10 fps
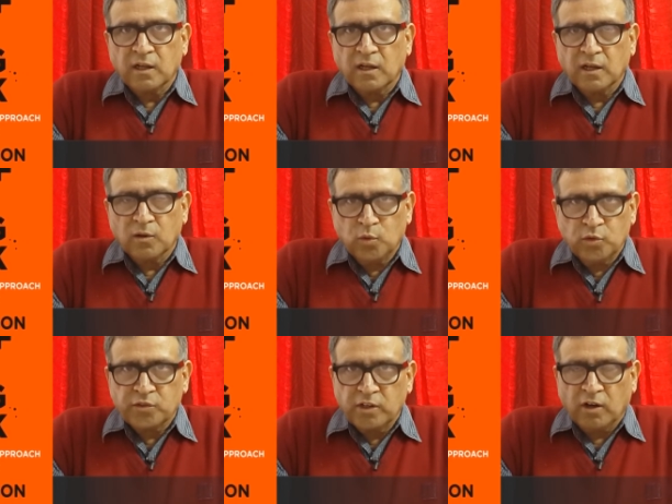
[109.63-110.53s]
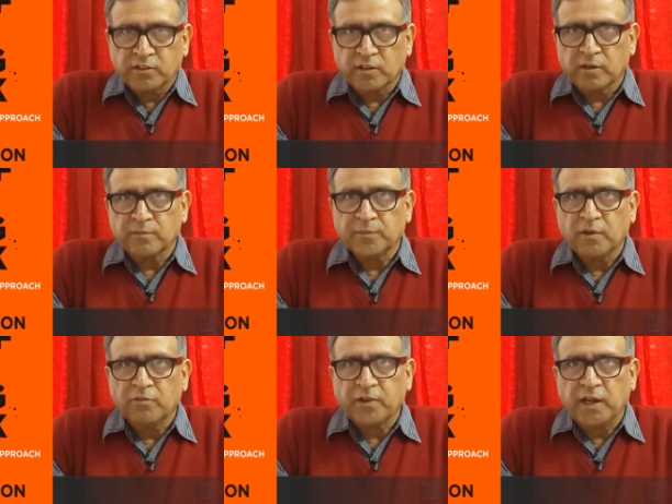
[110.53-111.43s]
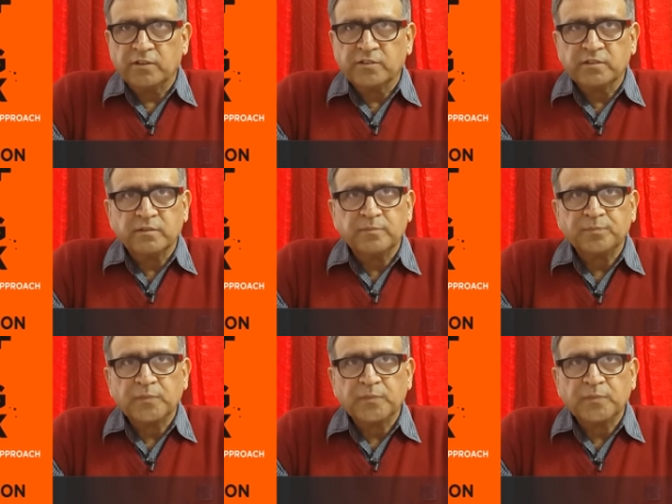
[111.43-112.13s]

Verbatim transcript: uh, who's the author. Friends,